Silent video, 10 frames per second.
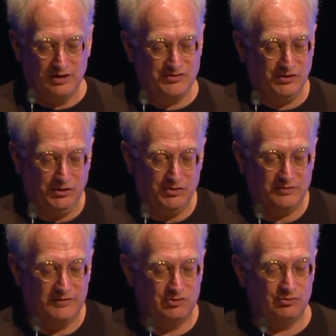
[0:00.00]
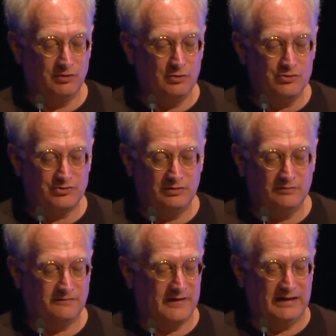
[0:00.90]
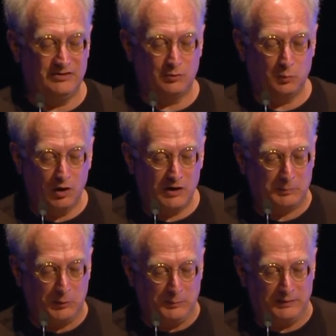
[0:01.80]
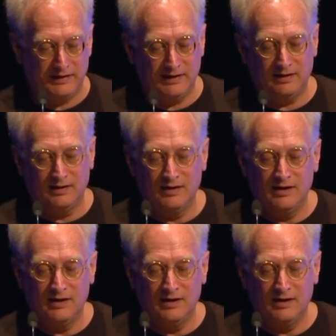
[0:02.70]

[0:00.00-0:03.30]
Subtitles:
It's accused of intrusion, failing to work properly,